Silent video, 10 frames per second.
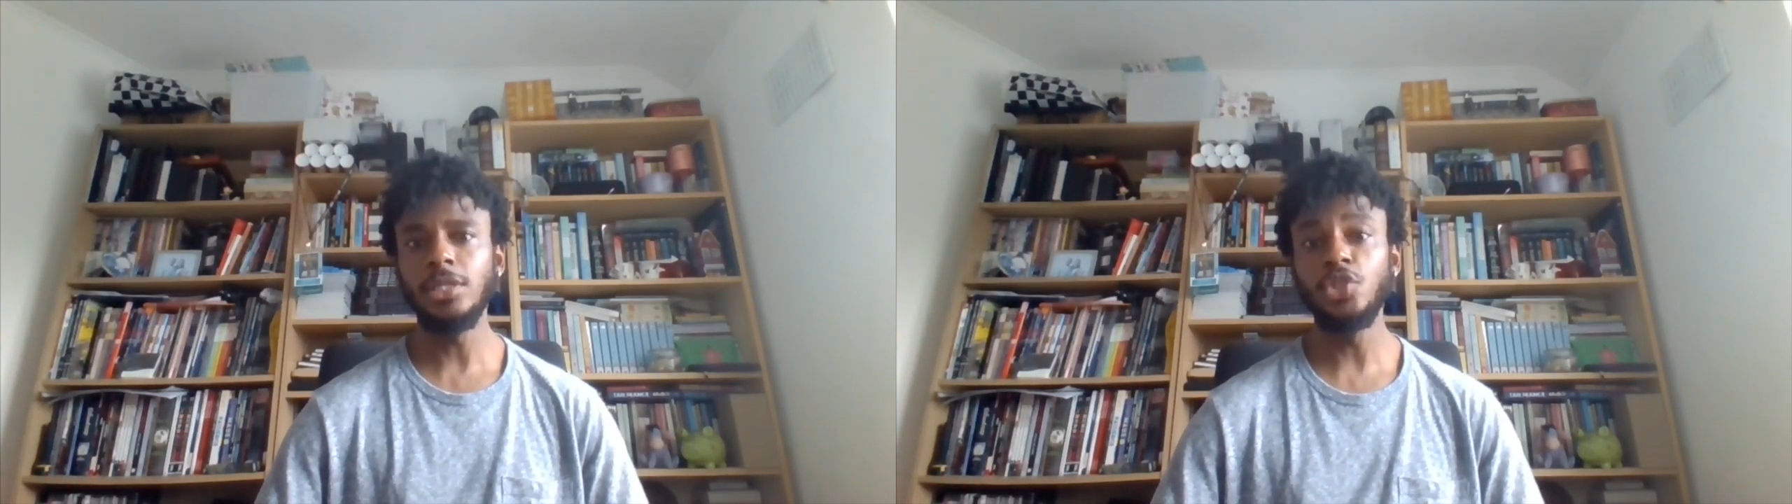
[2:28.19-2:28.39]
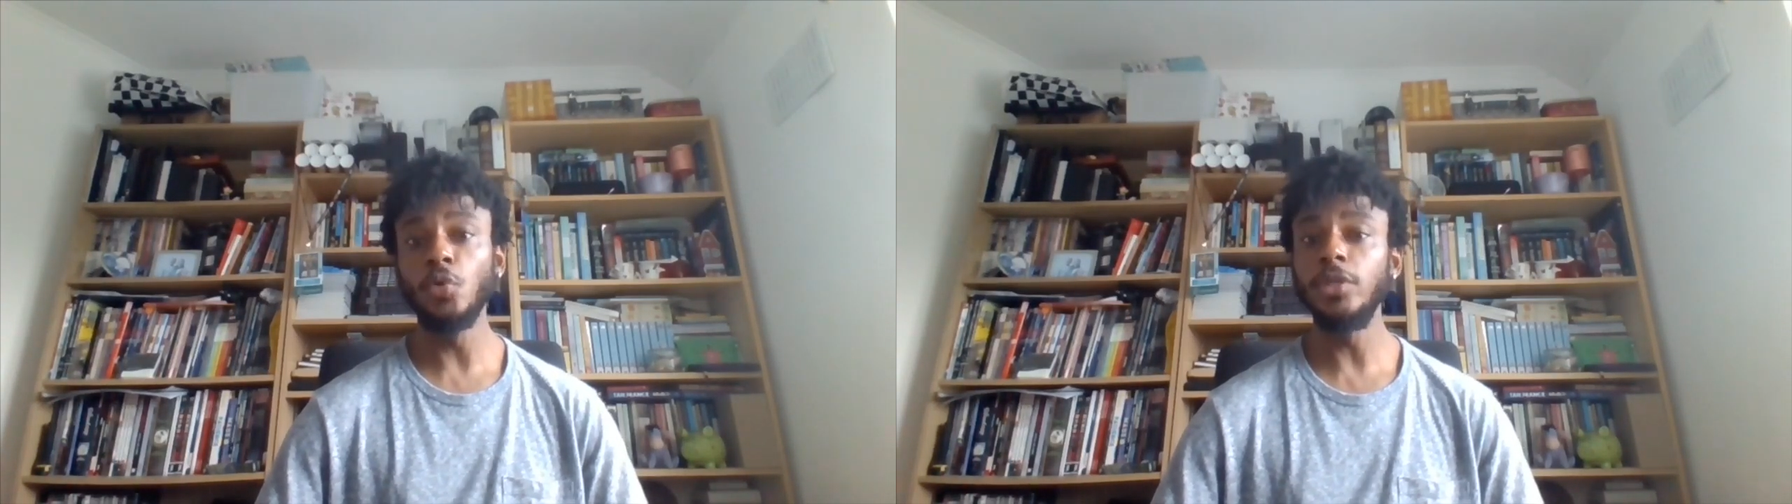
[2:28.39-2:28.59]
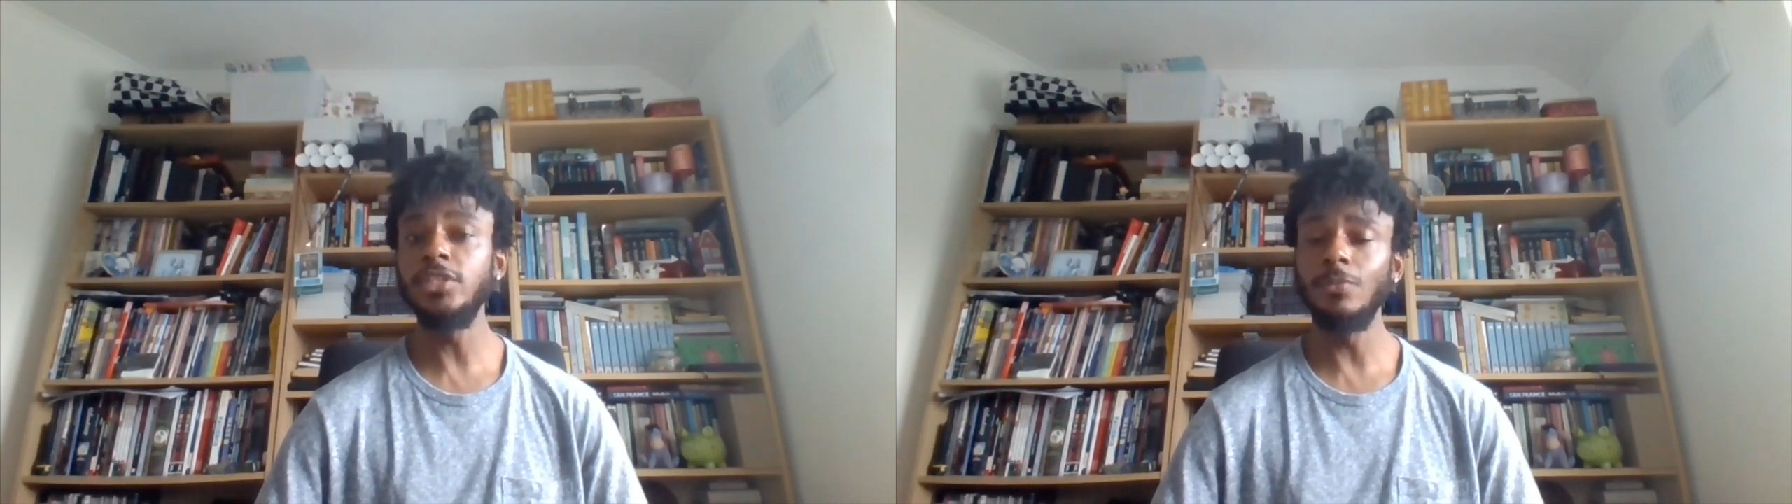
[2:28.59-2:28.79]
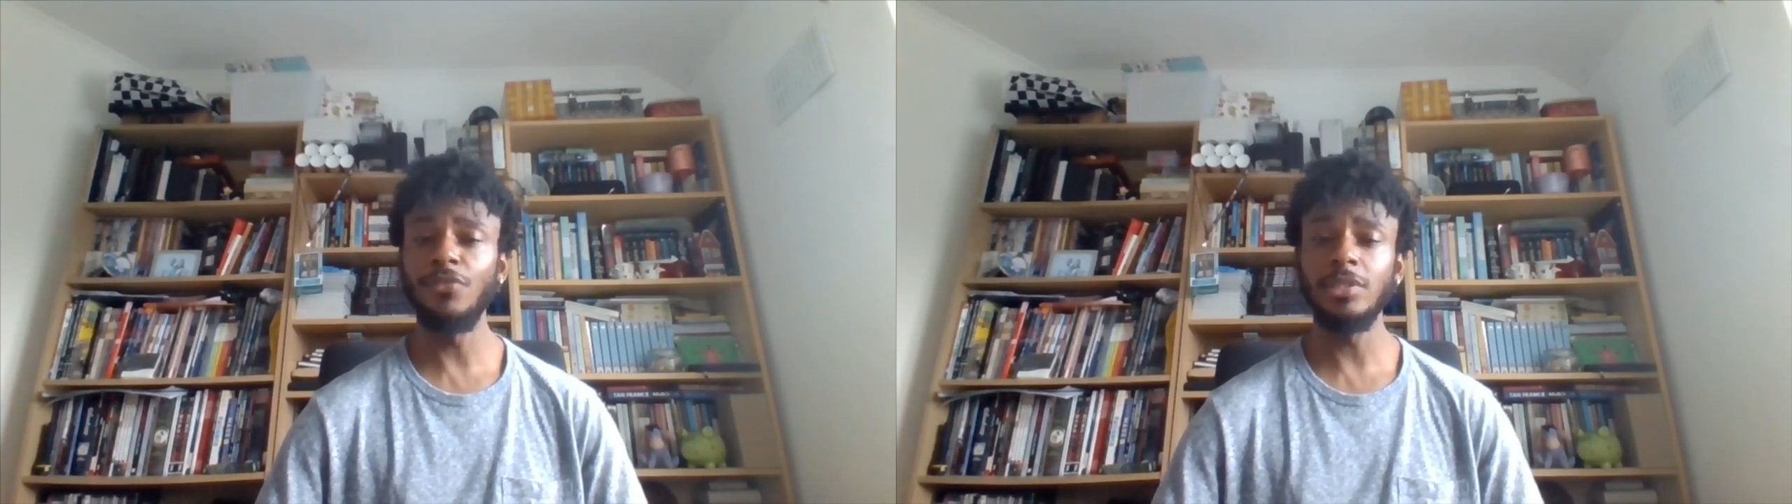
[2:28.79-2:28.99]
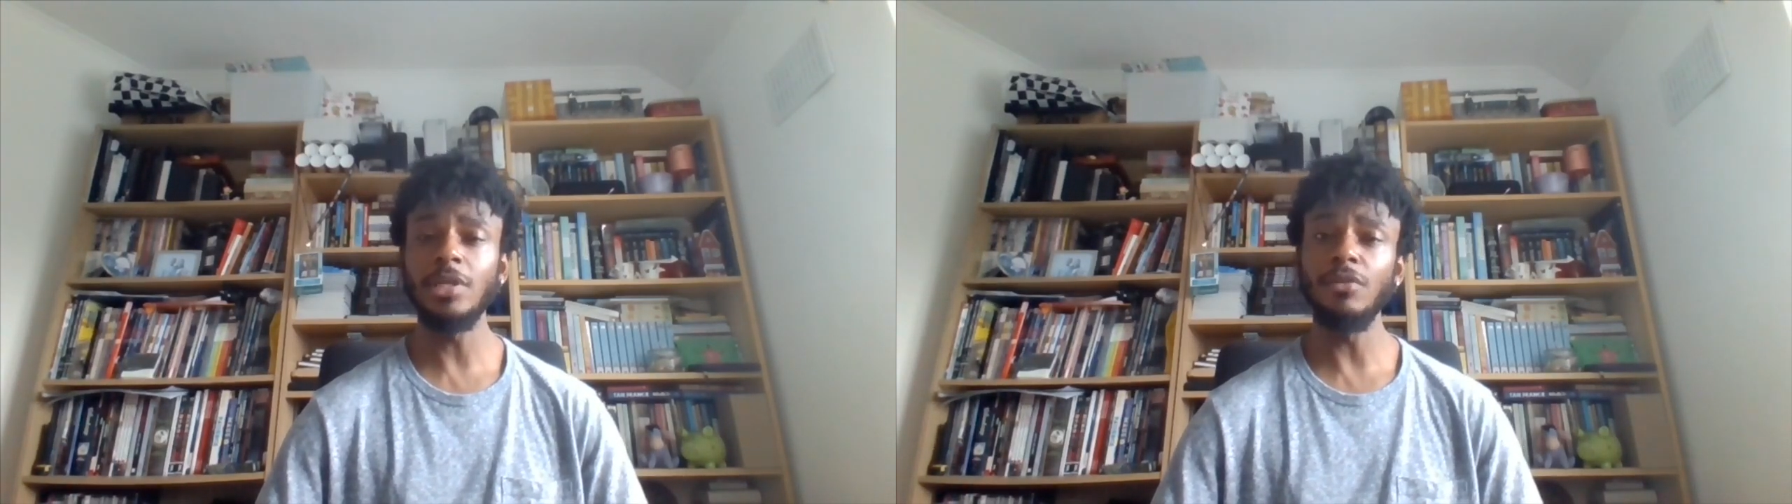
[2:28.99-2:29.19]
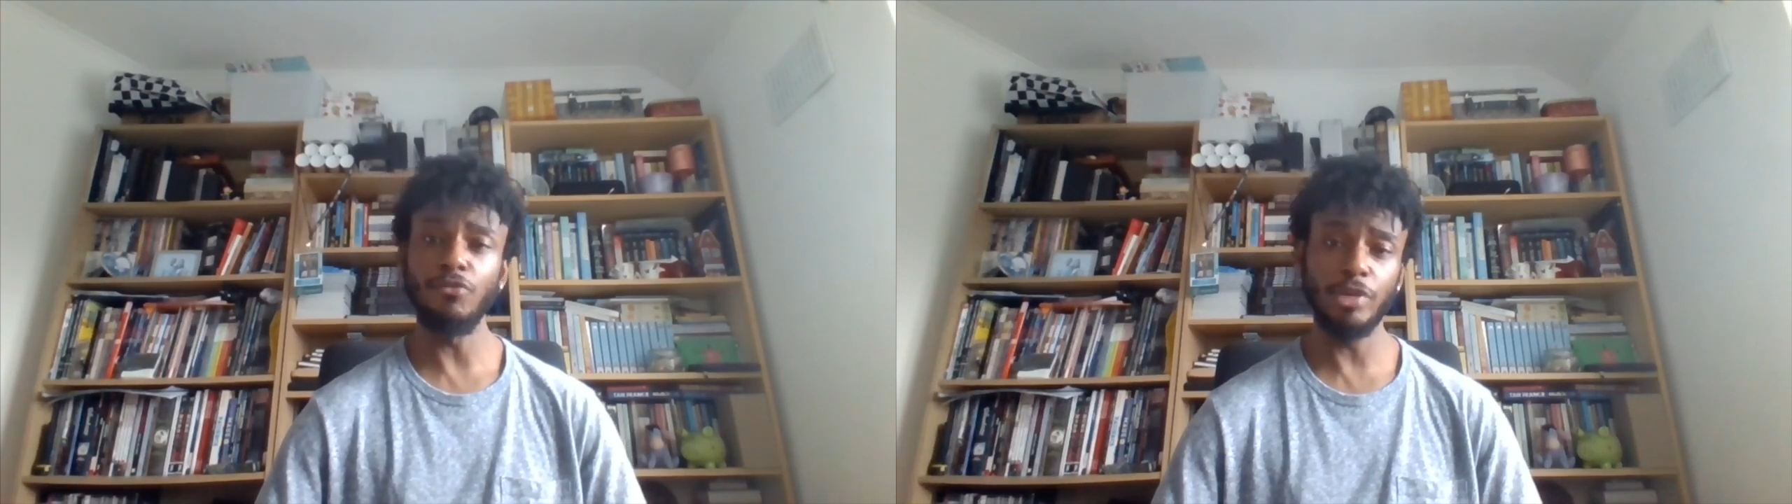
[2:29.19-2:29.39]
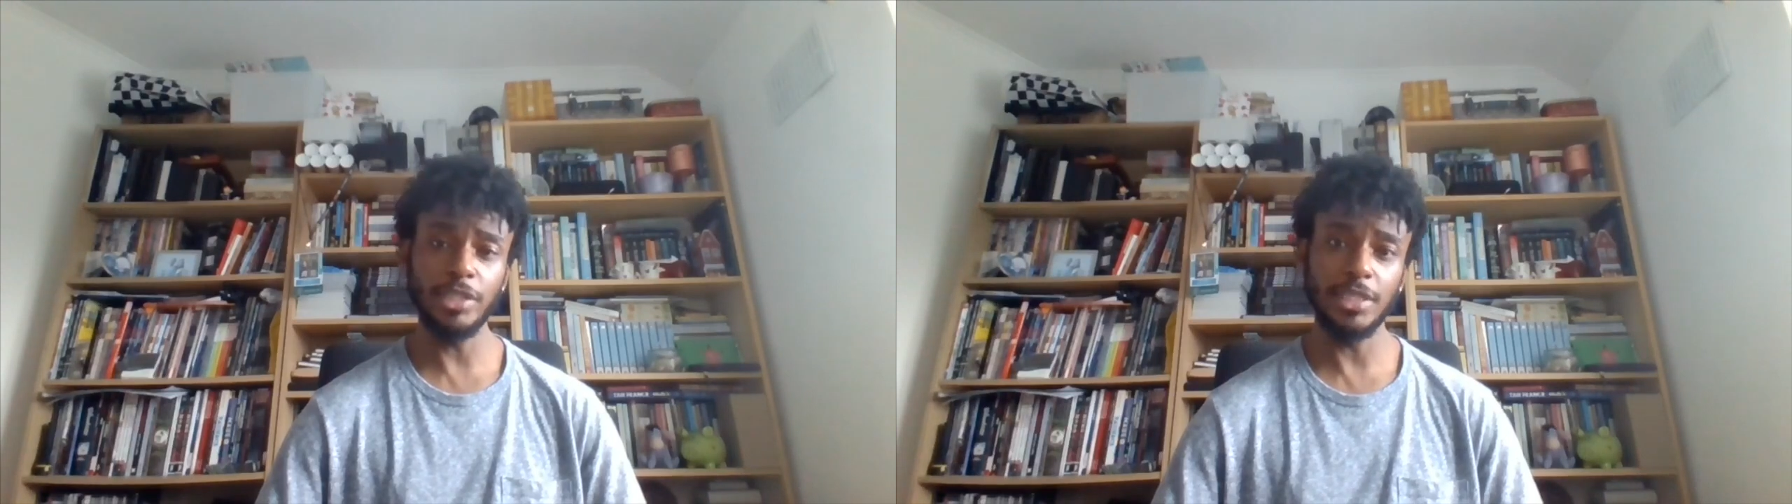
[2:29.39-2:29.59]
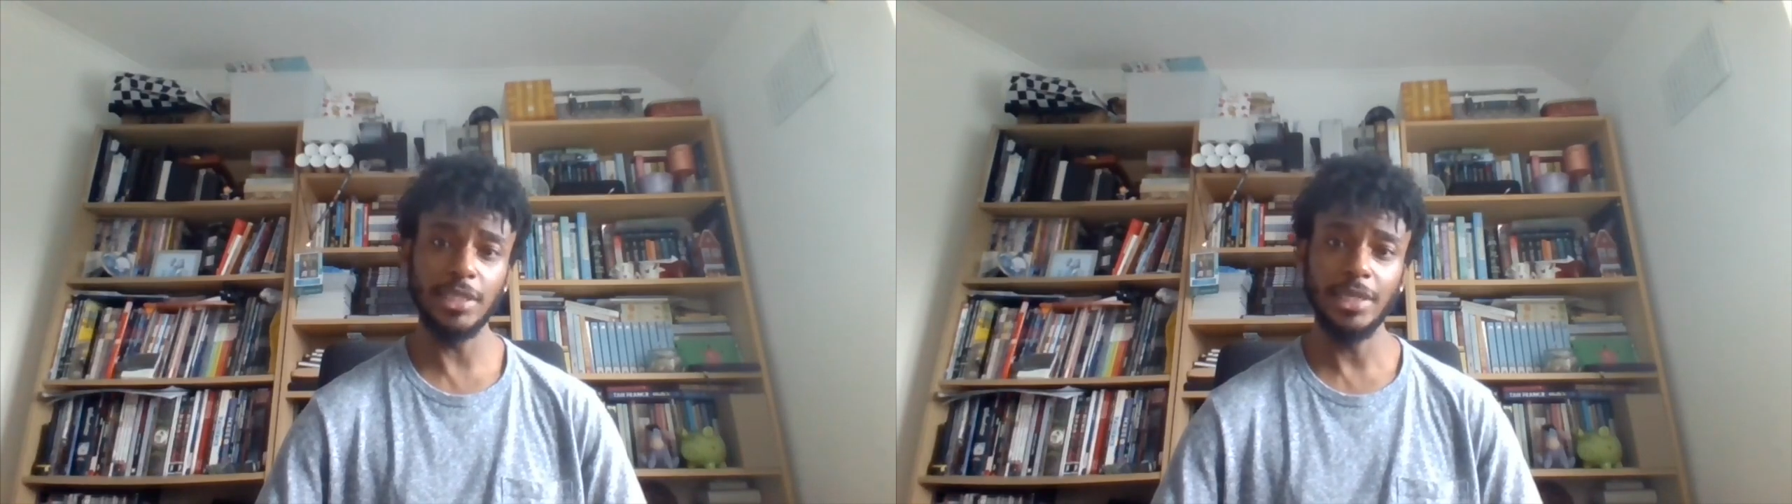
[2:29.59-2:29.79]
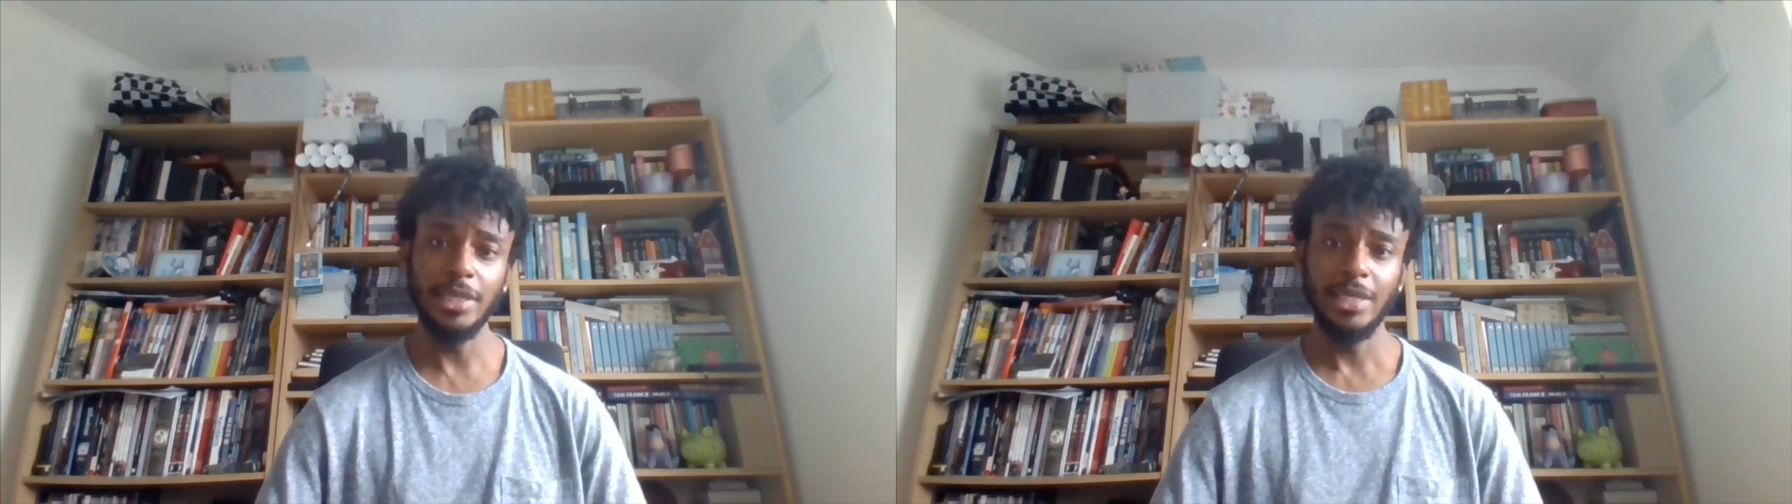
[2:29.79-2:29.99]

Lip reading: enjoy something that I've written